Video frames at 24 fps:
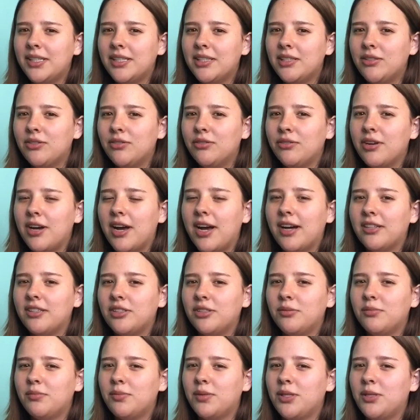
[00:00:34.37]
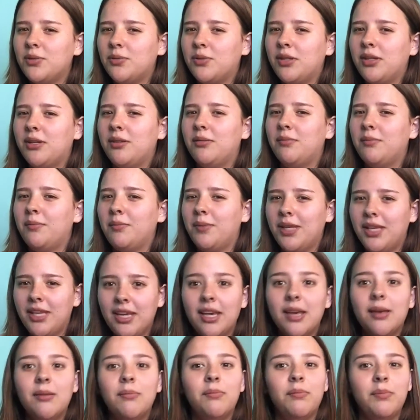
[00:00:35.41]
interaction between
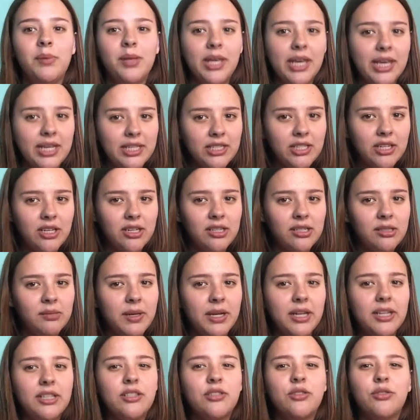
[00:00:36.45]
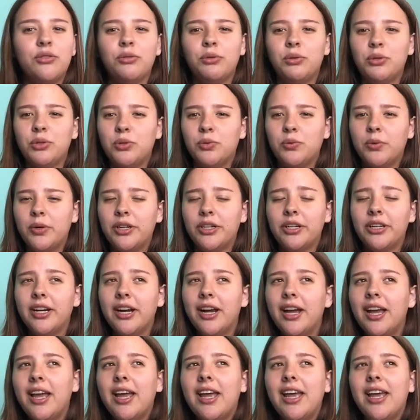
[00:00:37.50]
me and B H Cosmetics through Twitter,
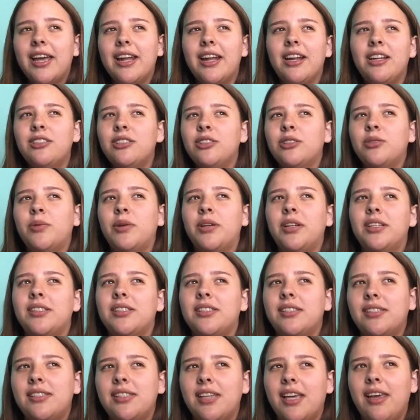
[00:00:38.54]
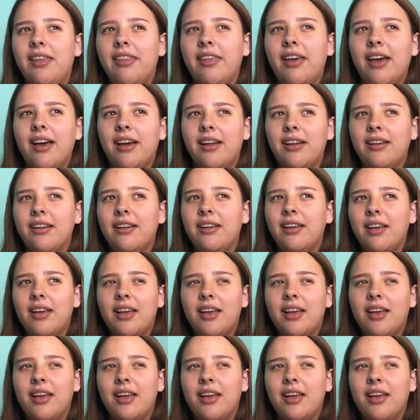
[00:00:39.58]
and I just wanted to say that